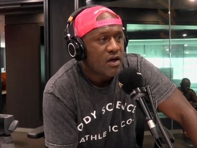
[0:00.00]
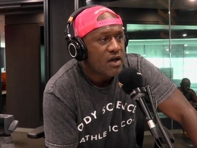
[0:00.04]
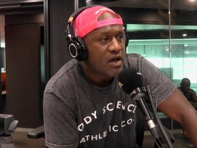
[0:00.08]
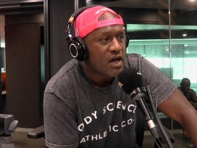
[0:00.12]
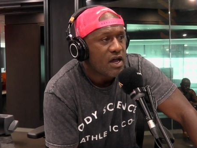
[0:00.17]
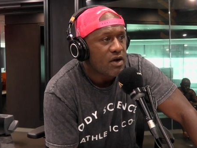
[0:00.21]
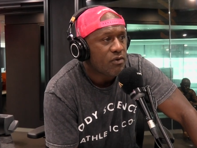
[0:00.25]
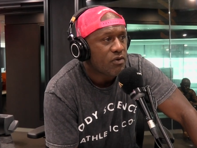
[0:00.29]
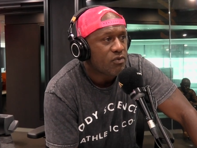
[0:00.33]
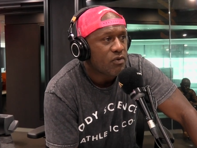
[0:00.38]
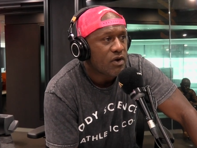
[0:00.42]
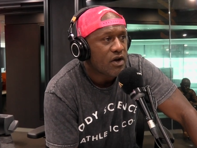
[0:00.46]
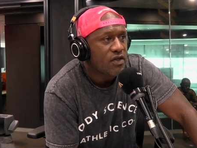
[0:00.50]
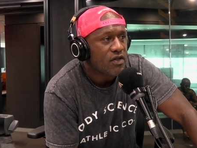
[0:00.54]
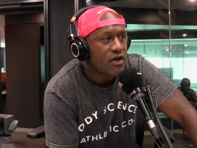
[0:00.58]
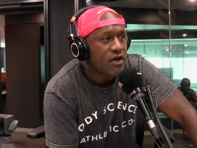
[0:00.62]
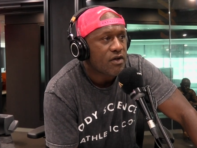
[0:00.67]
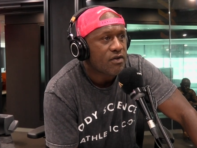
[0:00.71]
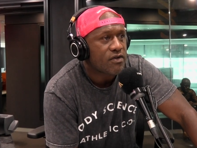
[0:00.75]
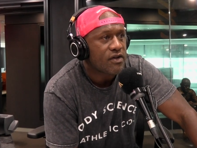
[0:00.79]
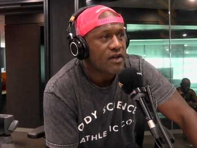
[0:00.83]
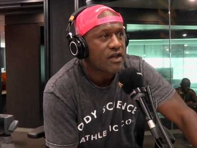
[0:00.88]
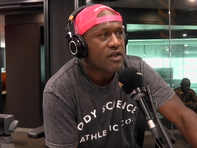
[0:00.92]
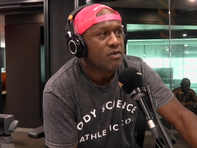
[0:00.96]
it was one of
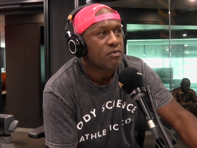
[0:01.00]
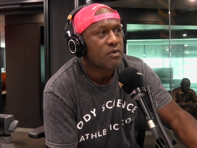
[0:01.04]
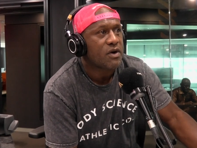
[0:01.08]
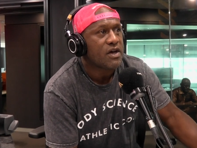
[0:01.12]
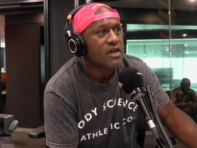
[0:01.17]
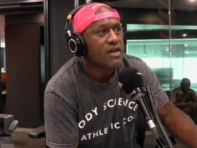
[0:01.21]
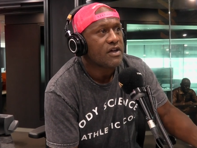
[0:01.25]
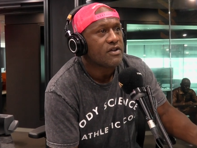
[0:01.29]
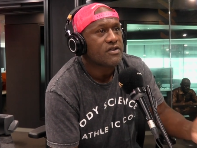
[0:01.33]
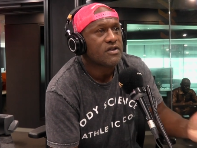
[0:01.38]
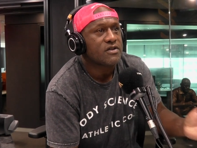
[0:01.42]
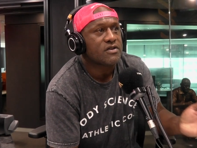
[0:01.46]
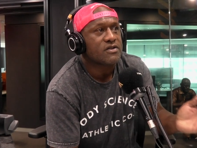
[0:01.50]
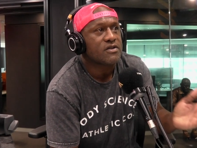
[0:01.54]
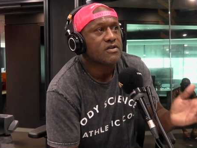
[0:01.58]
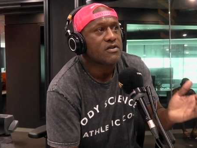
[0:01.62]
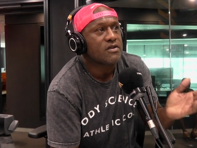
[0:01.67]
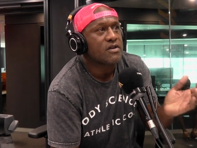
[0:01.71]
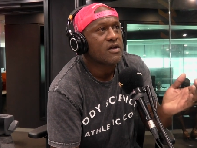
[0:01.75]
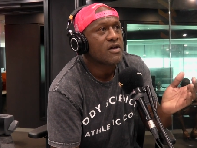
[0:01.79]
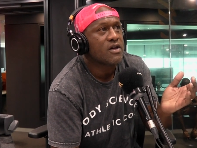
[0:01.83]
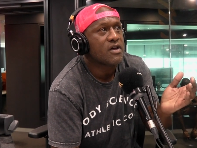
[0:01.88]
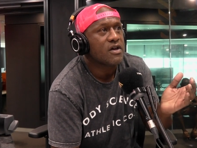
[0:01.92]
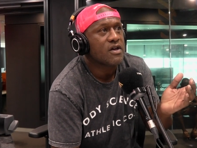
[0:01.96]
those things where you just
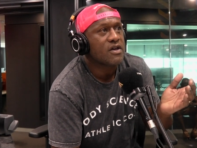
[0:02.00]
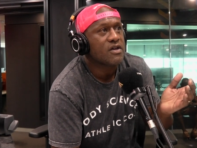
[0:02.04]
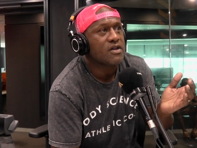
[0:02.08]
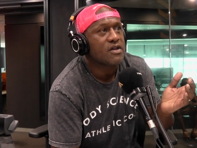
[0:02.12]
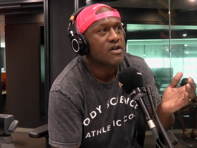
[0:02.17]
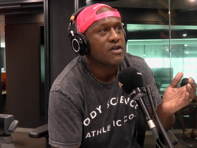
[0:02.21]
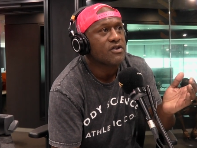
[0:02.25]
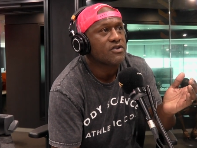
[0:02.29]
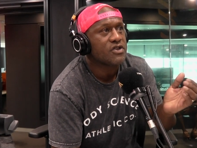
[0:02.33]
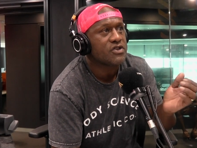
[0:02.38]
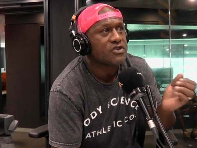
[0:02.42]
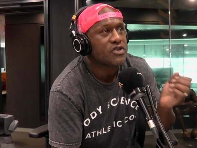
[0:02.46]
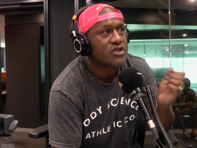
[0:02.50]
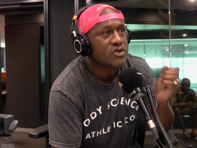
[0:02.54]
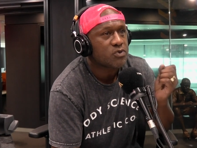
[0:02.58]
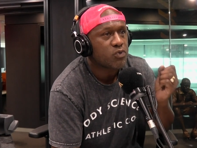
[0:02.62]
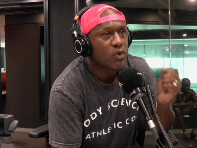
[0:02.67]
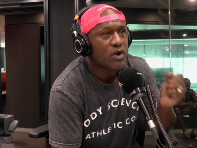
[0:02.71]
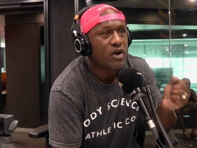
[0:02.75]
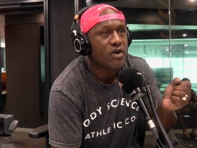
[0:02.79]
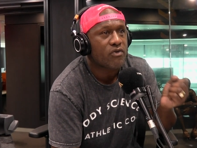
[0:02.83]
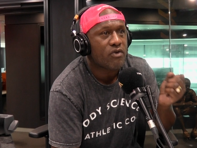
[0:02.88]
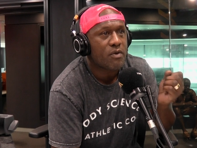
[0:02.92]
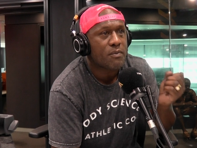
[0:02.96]

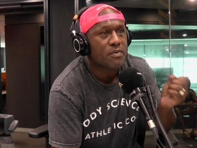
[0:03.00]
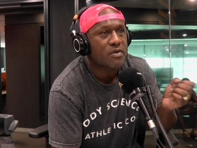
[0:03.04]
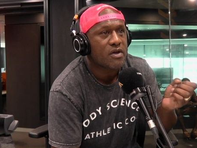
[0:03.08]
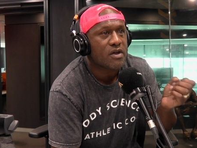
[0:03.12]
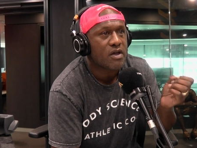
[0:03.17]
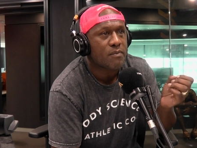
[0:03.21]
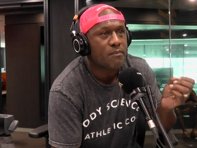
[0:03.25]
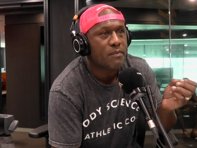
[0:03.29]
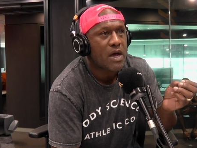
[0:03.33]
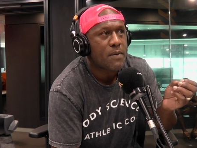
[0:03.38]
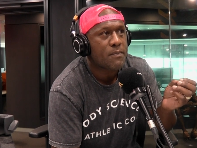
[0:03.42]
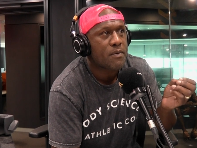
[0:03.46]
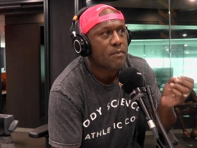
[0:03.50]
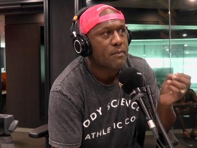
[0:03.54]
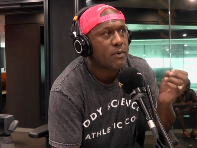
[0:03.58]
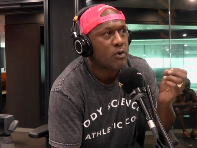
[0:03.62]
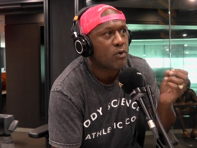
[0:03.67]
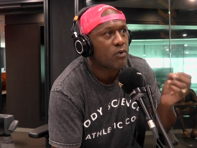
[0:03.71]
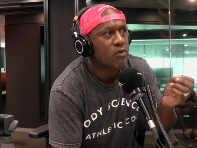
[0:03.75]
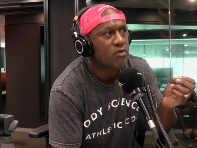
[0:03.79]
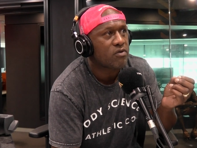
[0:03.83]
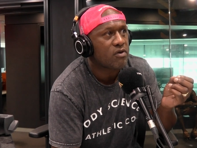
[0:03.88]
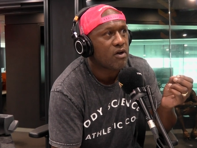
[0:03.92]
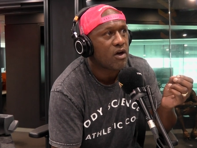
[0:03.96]
wanted to represent your people, but
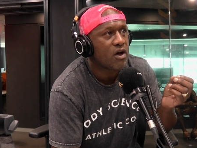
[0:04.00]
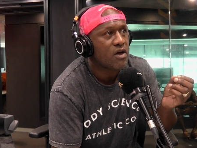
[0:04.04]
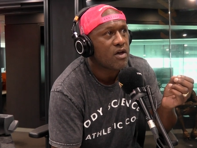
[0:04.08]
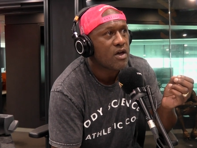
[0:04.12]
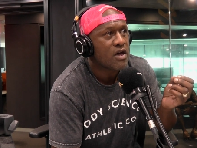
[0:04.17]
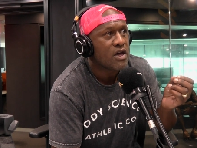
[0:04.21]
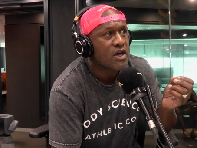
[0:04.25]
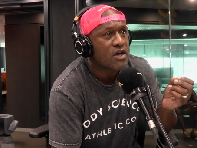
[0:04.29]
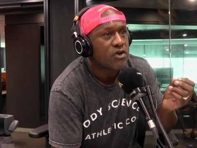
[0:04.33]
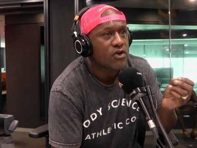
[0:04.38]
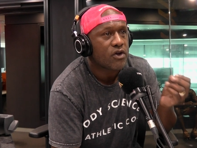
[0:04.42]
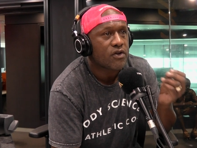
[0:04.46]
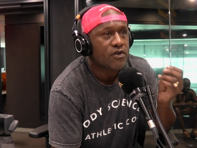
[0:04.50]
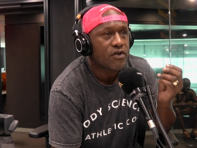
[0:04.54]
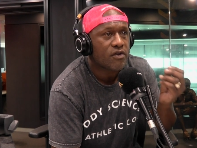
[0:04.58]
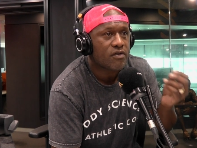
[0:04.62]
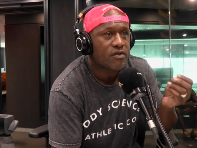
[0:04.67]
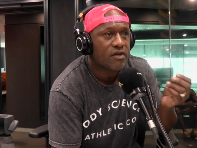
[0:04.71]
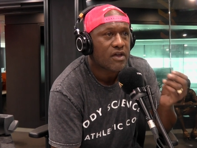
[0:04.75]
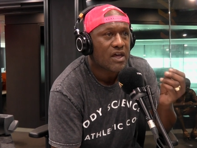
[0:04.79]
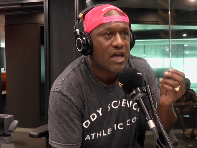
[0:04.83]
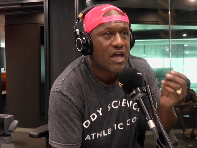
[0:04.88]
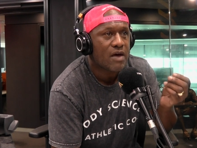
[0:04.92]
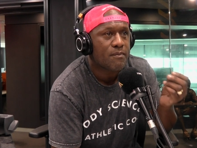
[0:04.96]
also you could
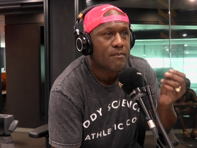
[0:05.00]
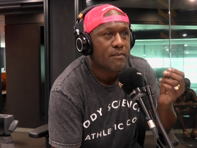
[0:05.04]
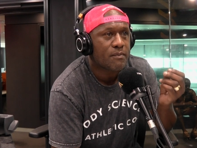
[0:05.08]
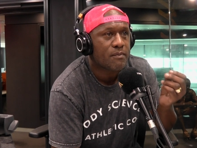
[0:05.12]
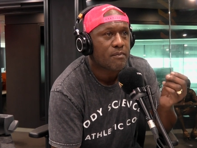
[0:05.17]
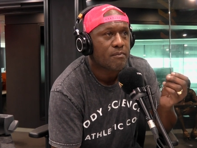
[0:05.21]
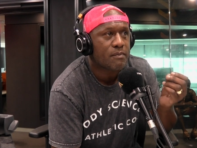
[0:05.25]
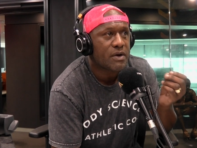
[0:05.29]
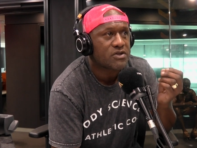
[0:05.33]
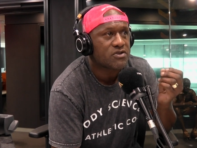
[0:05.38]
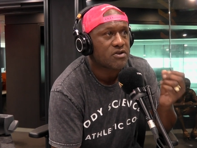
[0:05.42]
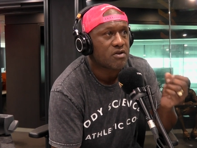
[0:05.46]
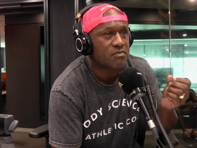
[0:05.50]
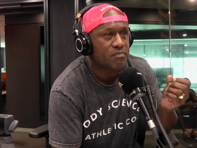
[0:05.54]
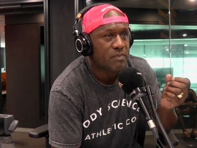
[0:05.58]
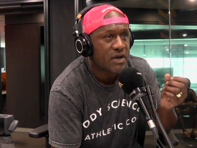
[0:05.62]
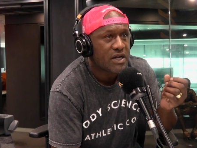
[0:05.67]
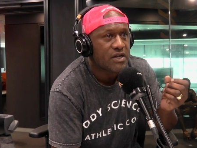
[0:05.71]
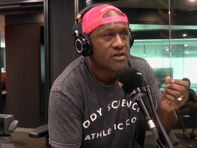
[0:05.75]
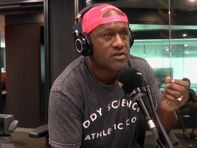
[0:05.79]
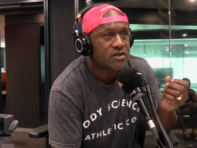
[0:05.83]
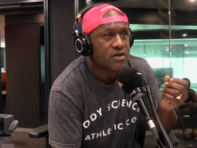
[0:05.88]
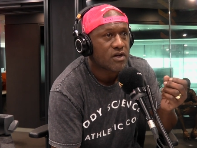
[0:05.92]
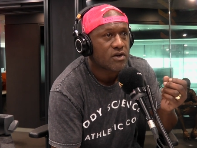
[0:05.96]
just see how much it
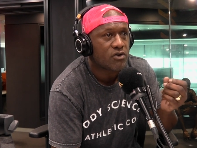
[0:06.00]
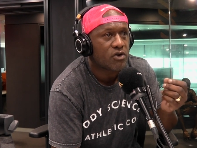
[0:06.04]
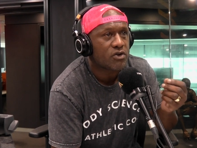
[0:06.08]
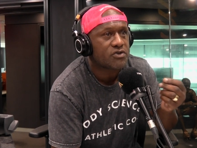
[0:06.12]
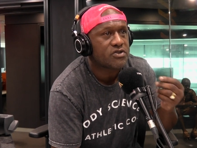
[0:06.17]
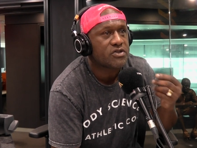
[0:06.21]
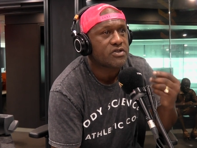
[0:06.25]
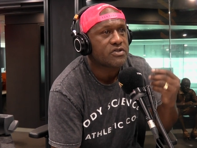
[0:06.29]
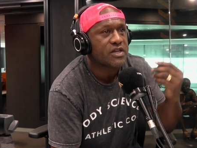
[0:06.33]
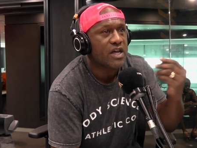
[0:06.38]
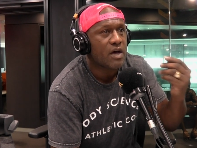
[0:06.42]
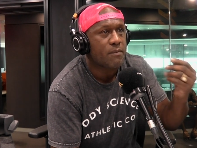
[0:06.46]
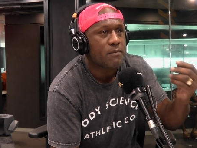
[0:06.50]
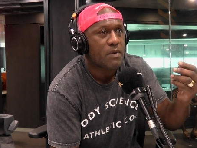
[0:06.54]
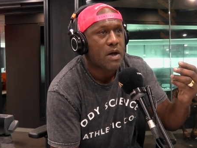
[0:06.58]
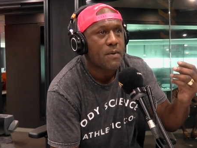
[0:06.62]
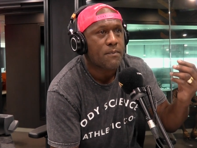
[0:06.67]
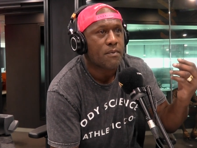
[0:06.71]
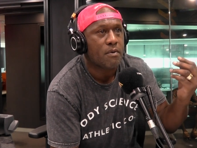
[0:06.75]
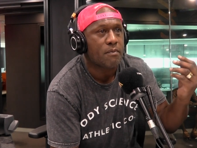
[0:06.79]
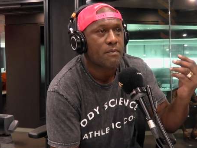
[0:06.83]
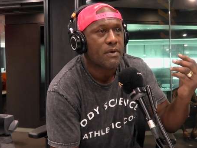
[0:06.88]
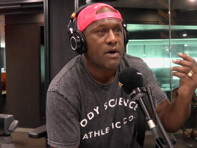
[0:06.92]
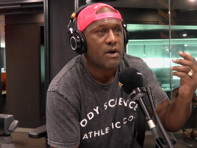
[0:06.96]
meant to not just our
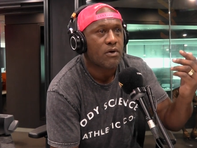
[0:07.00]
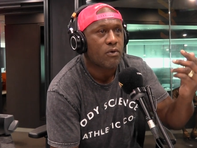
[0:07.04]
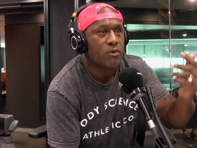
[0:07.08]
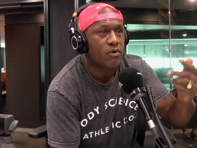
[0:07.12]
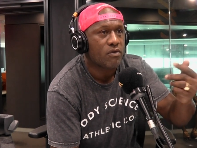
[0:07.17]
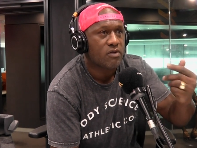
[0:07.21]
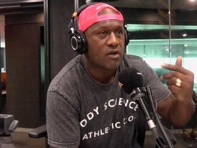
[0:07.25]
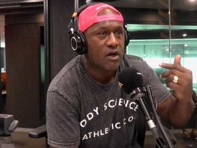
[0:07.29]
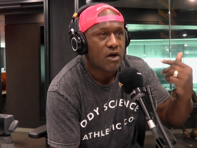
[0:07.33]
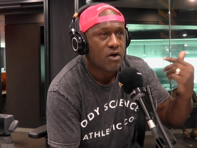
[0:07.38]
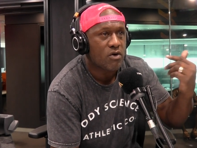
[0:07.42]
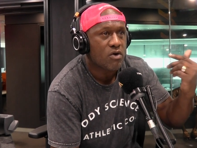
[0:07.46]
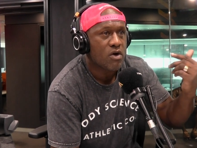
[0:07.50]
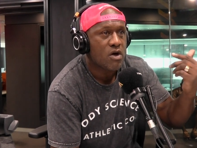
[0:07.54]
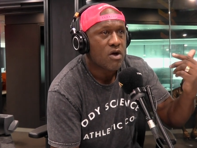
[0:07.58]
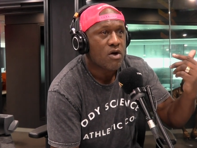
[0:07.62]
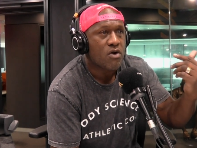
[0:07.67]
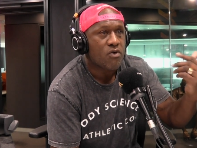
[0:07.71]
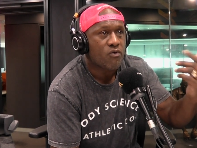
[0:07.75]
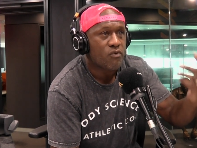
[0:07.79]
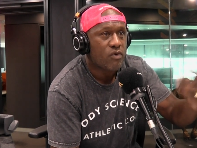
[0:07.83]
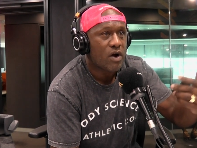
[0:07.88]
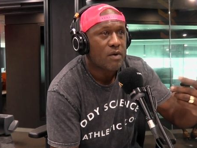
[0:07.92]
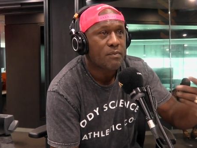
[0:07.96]
people, but also
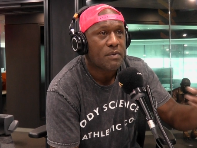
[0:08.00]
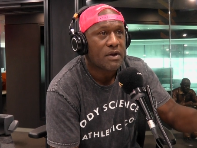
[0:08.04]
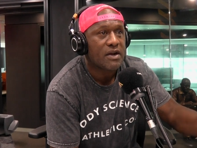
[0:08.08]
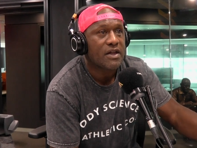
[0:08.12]
rugby